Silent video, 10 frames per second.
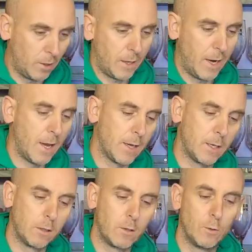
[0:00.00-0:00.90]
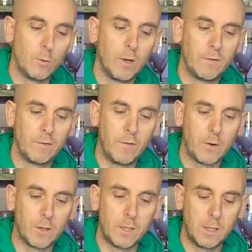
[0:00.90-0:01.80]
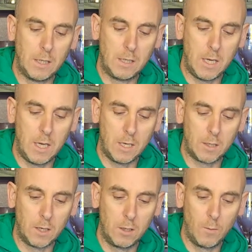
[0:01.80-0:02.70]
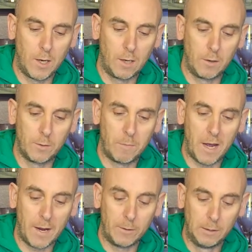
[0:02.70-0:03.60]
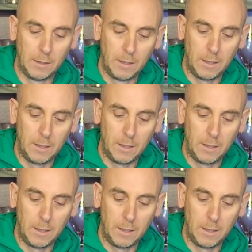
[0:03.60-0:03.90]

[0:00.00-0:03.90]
we're looking at is called Fog City. It's a New England Pale.